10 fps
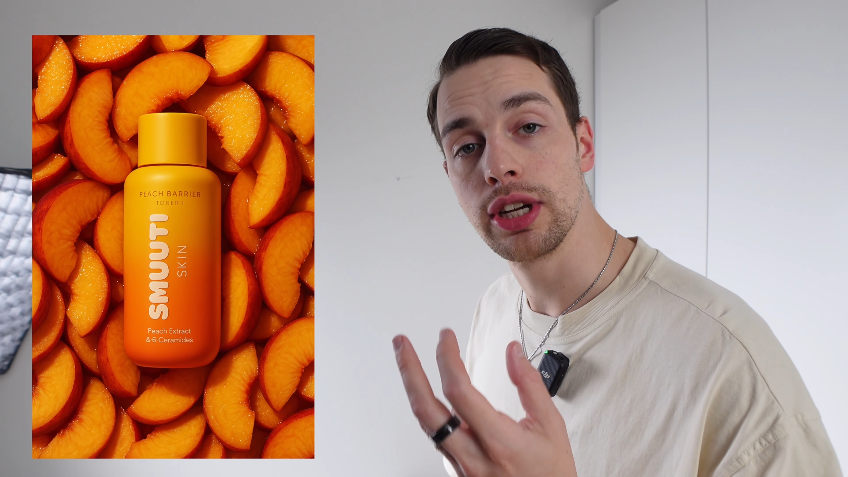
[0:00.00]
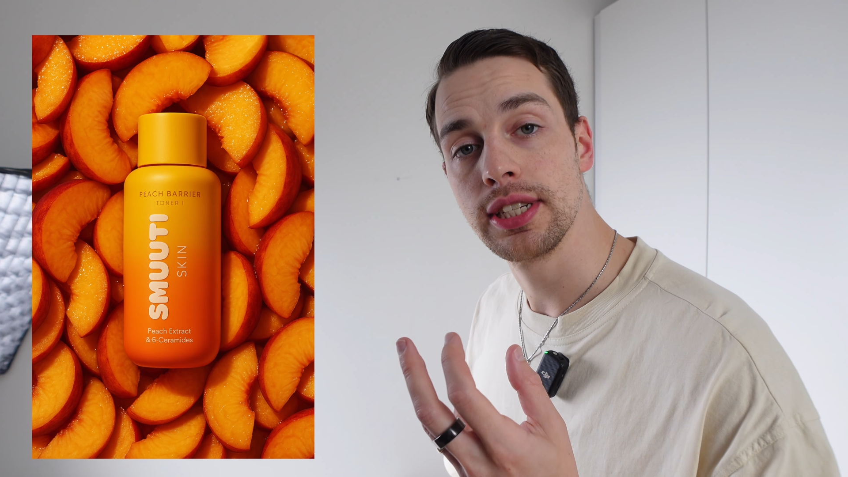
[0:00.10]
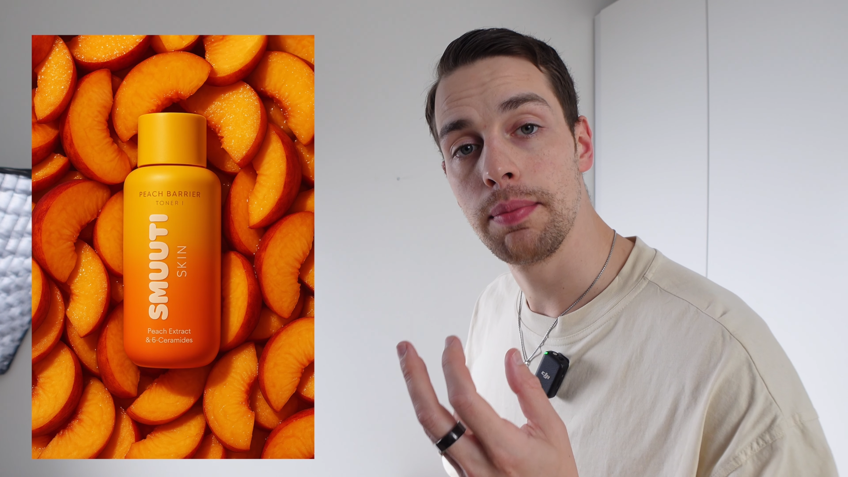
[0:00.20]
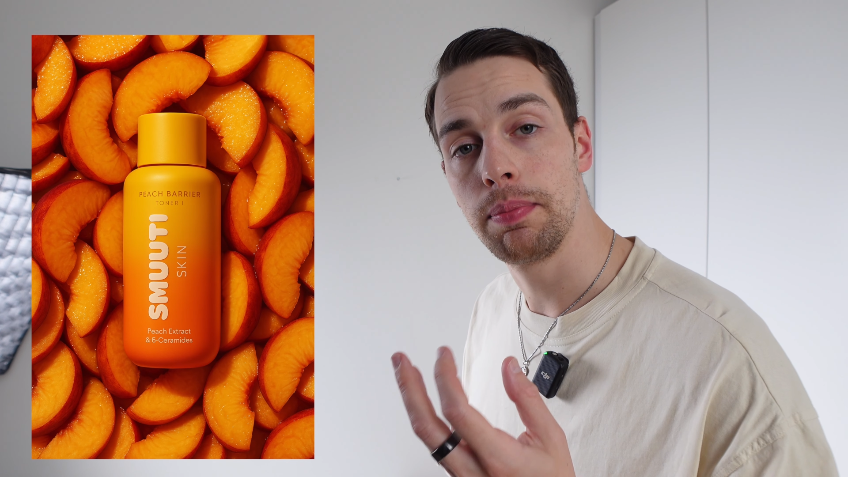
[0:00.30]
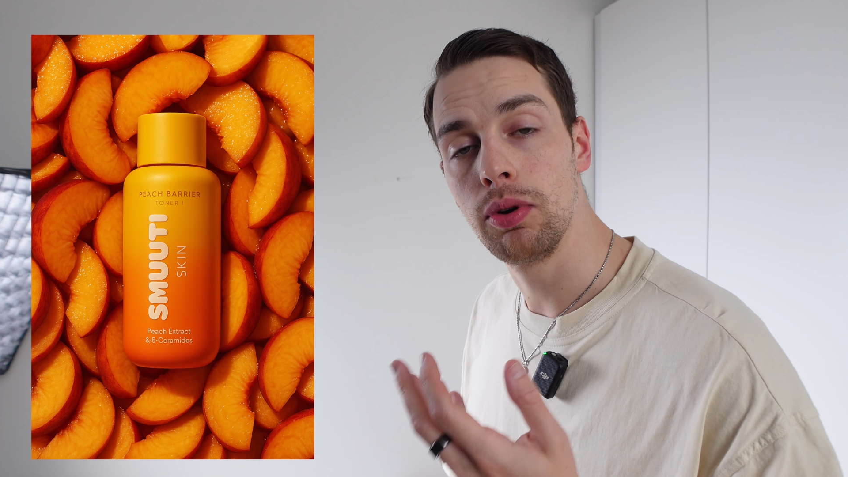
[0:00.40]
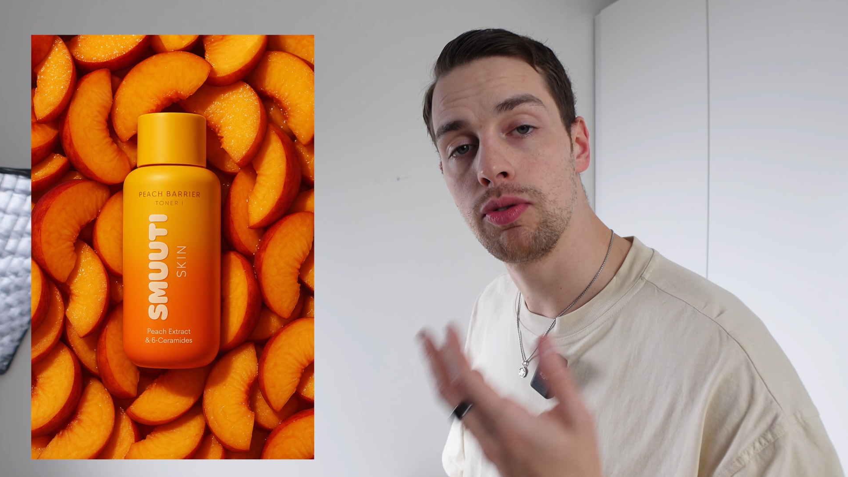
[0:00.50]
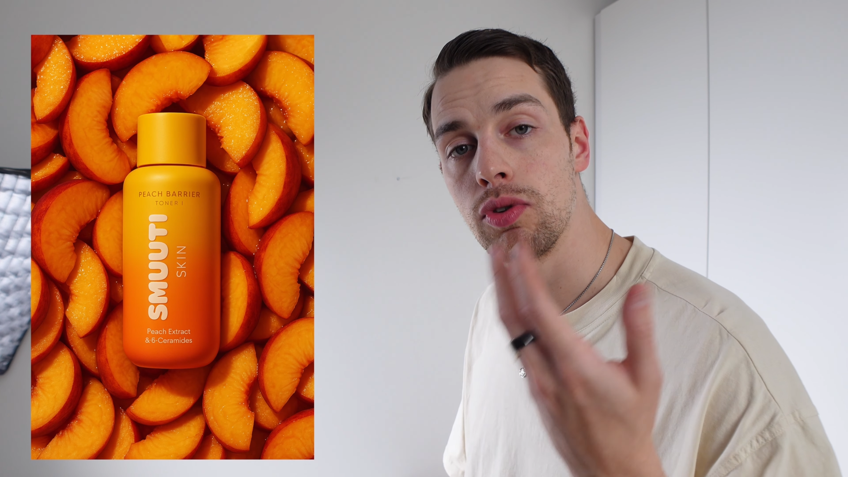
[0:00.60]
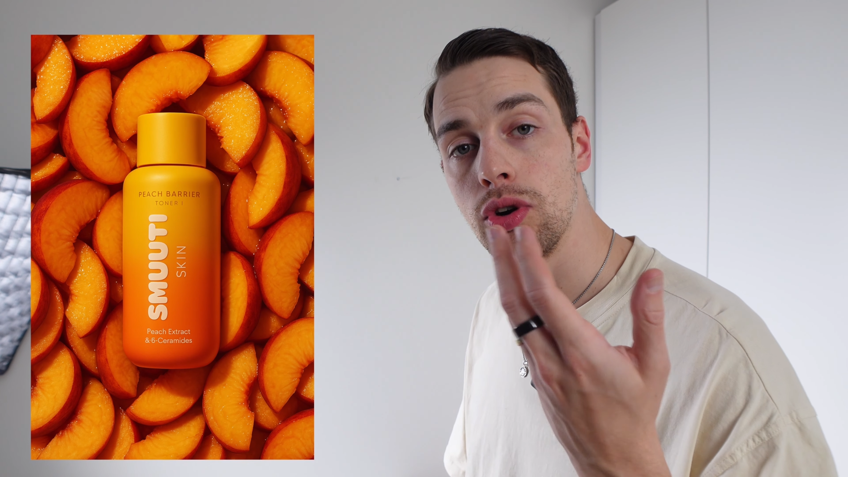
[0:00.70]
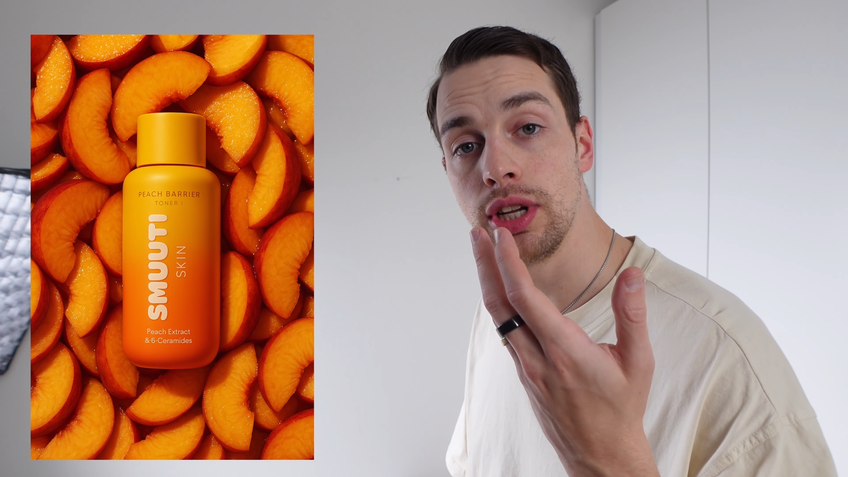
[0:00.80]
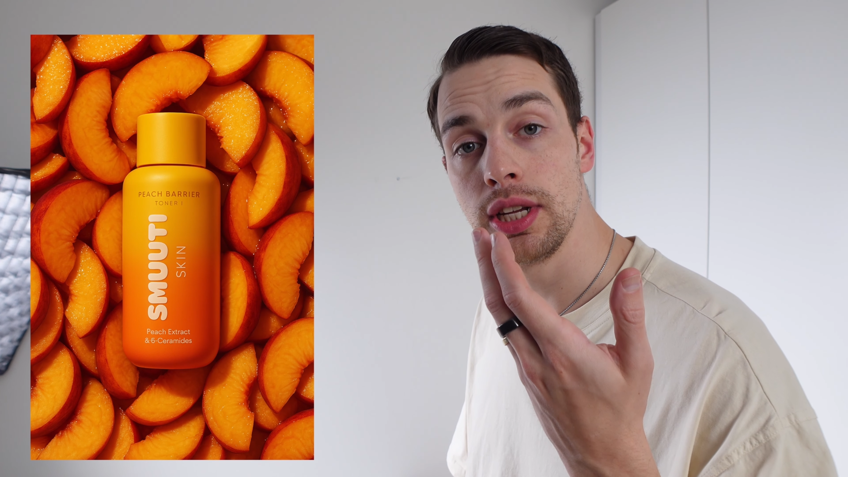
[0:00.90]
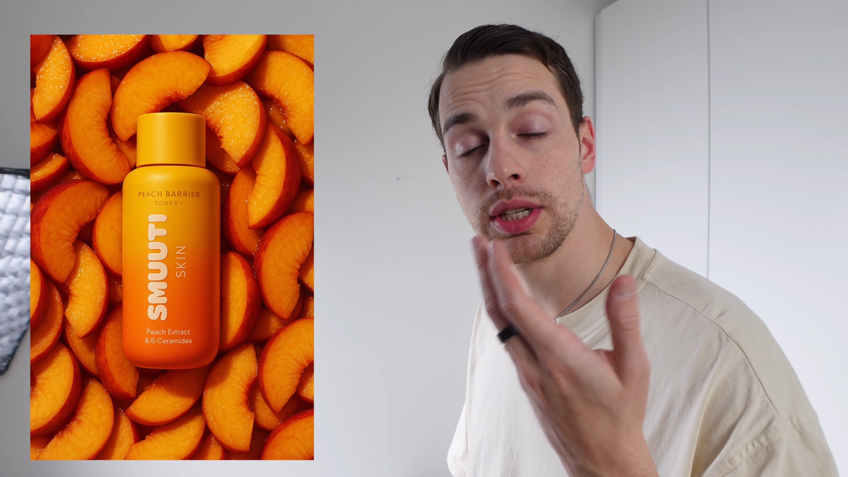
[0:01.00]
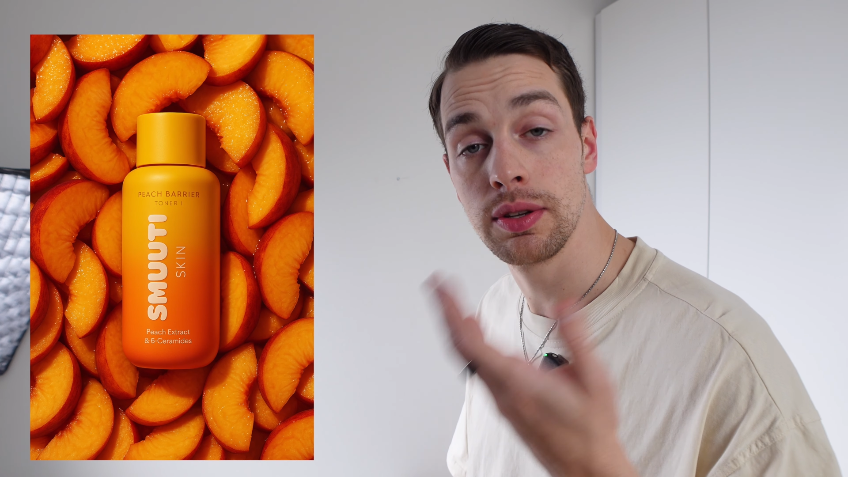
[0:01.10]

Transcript: example, for this